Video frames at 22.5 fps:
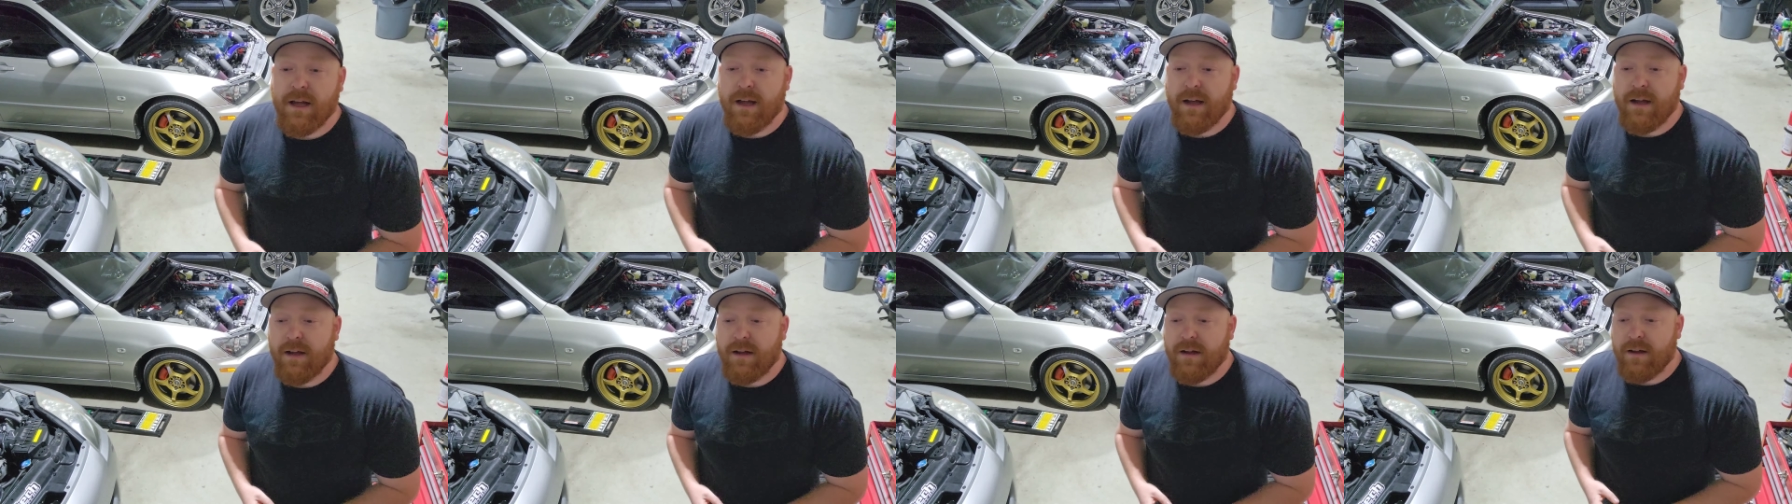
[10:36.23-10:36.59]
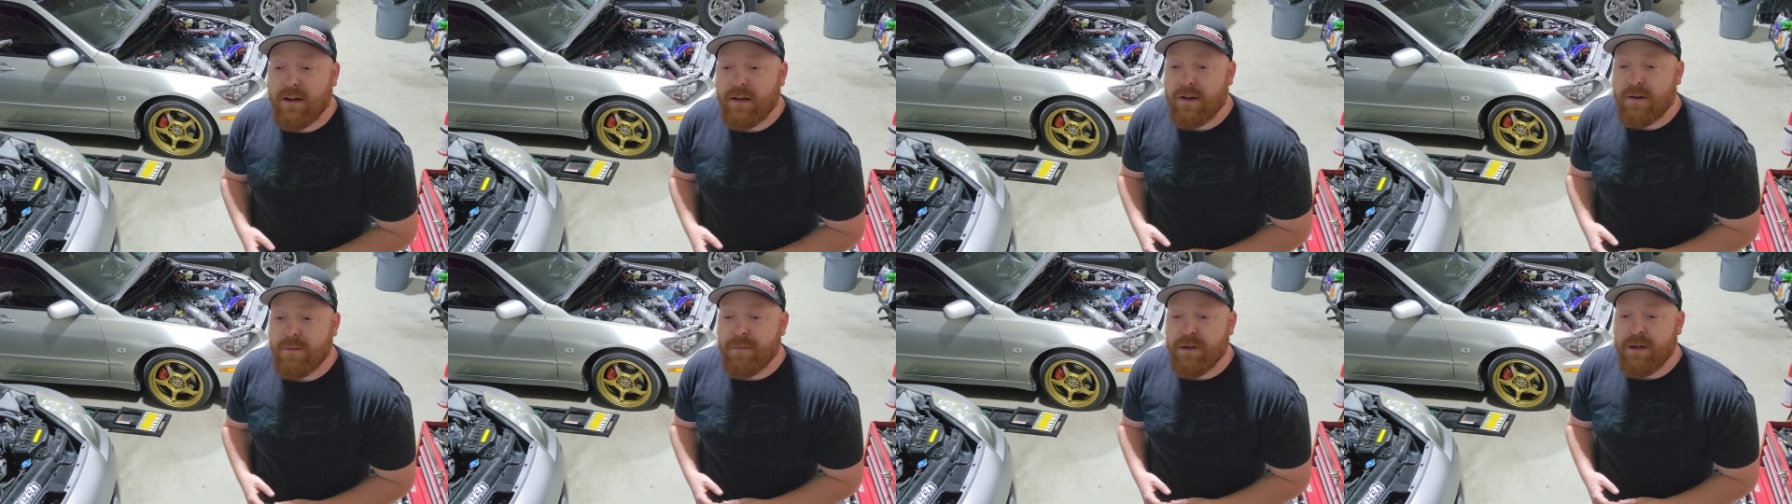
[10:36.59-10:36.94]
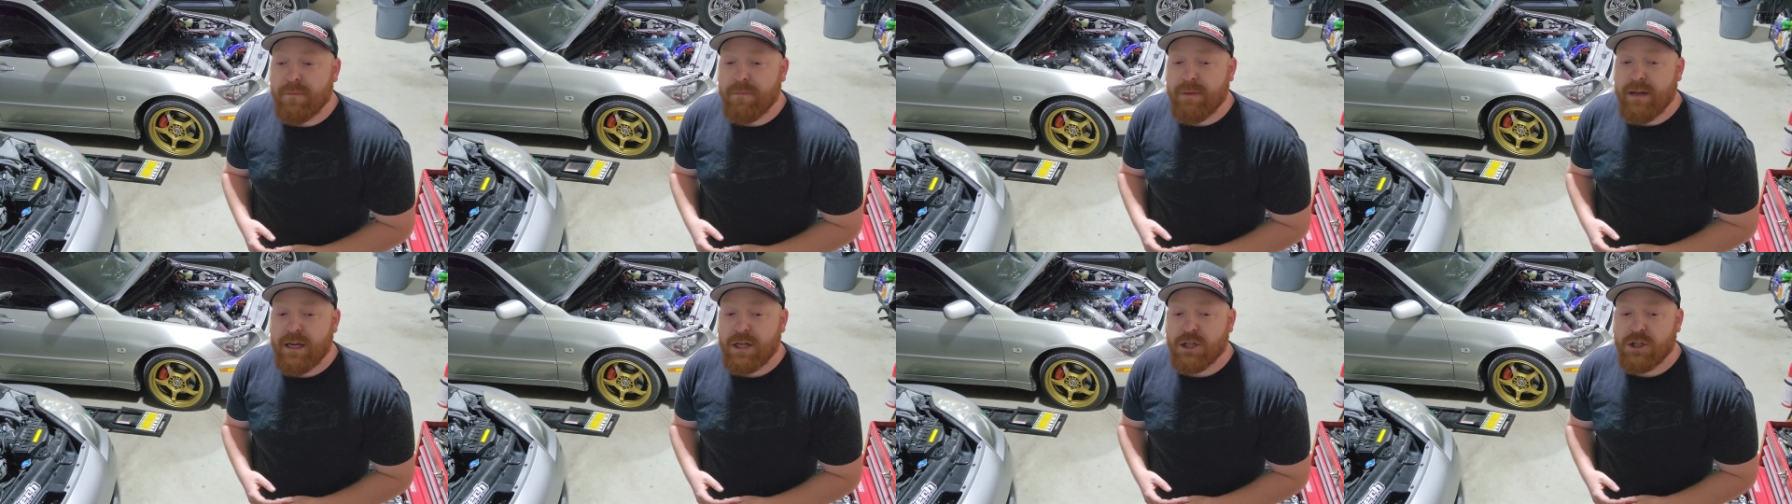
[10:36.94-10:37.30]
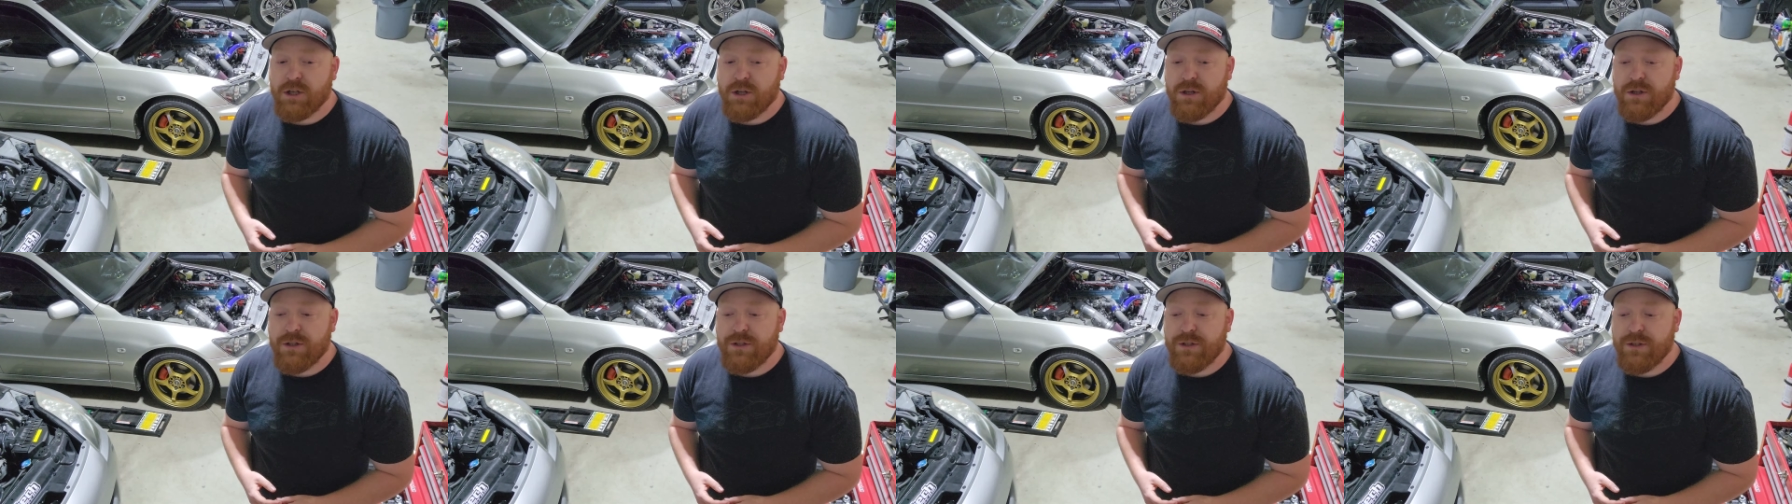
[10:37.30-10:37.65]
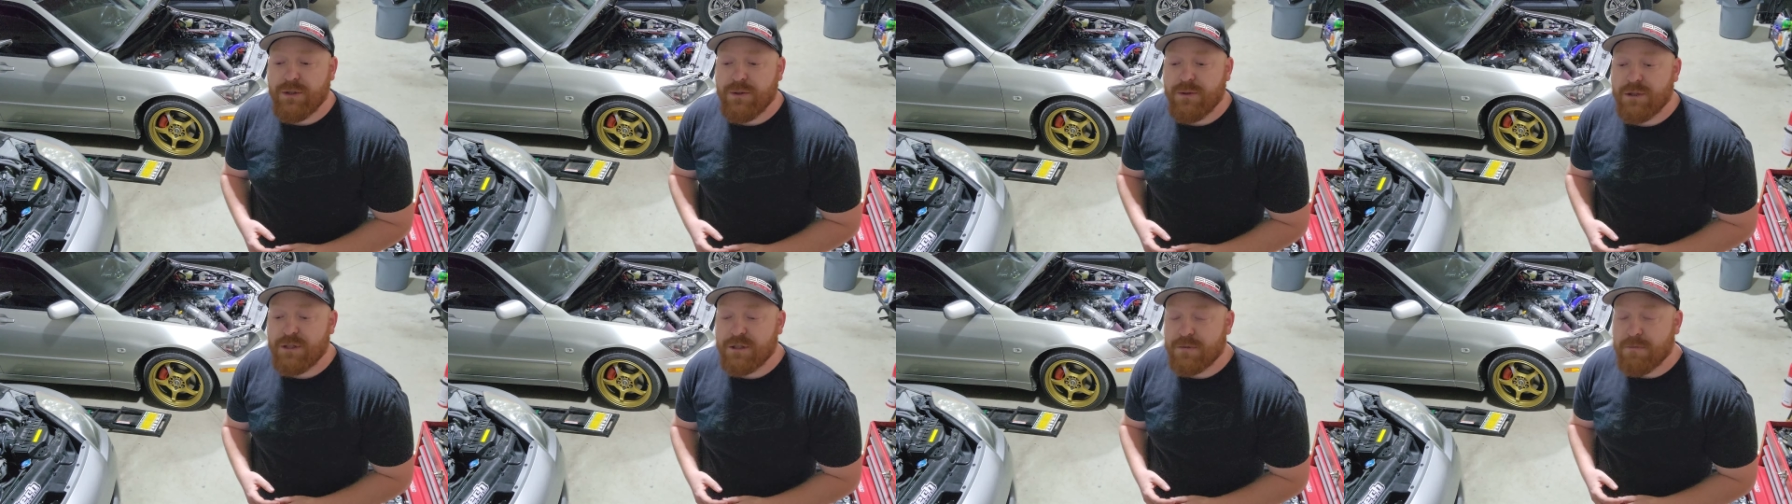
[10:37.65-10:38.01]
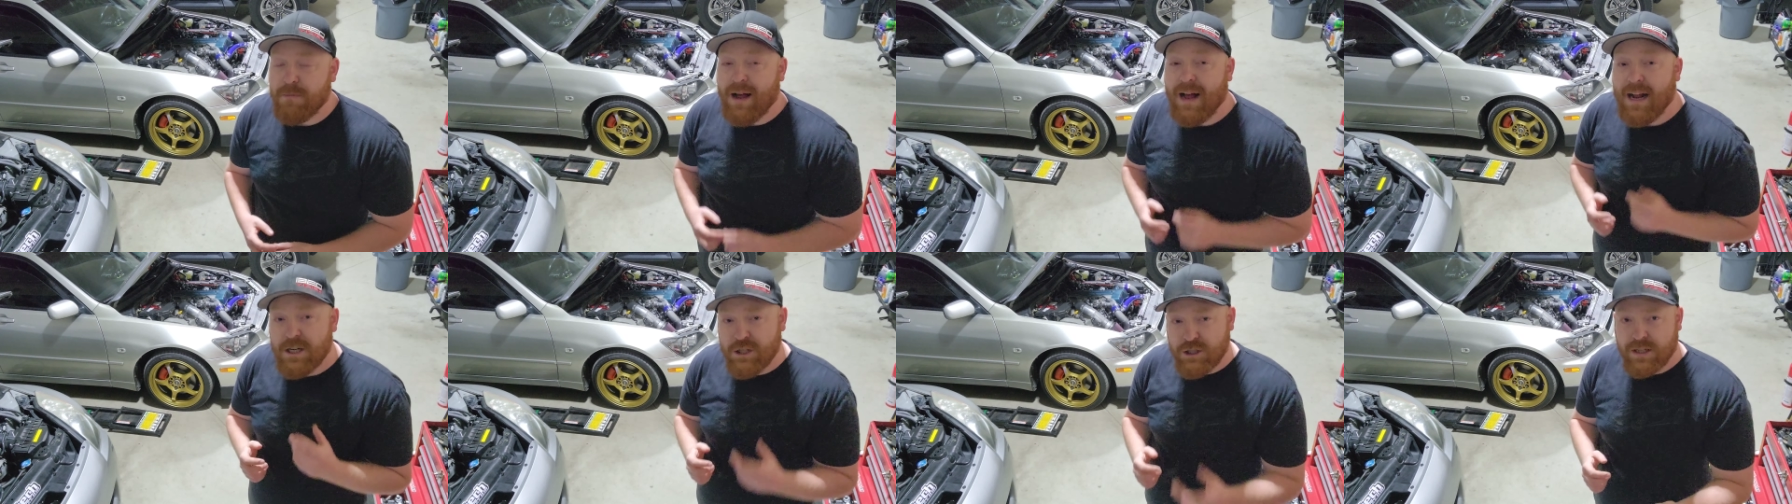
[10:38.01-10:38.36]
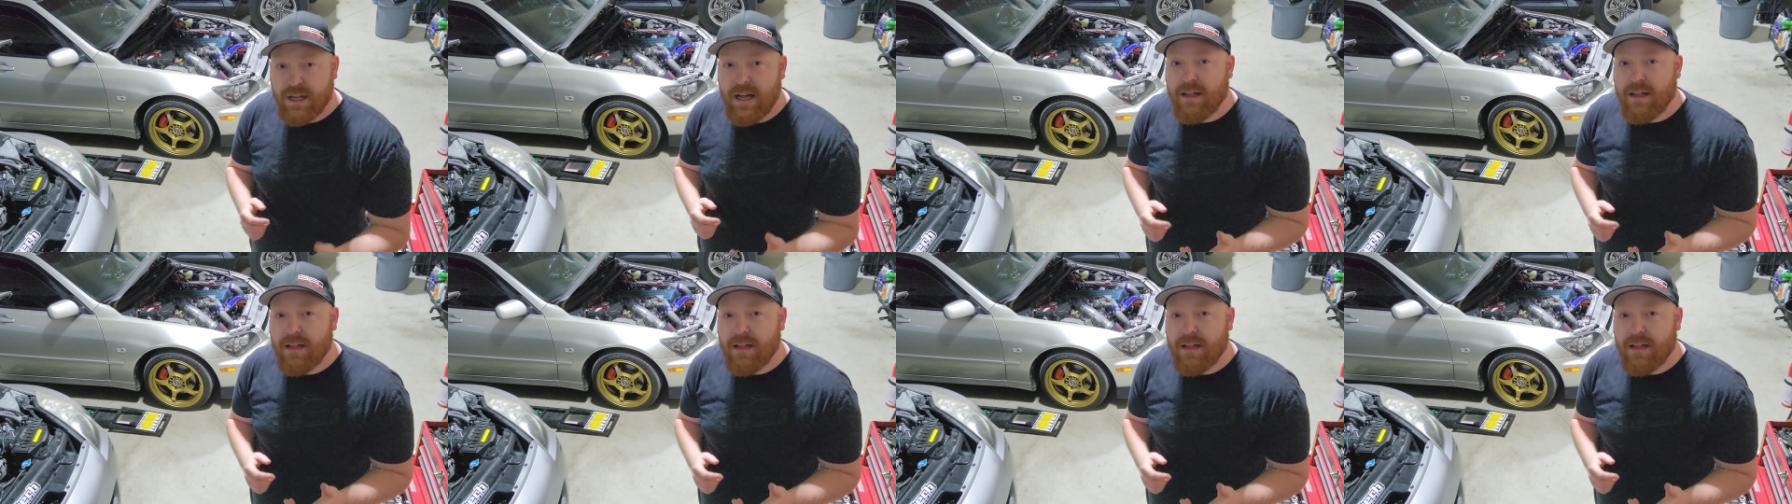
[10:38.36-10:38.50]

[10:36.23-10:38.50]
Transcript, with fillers: Um, and make sure to smash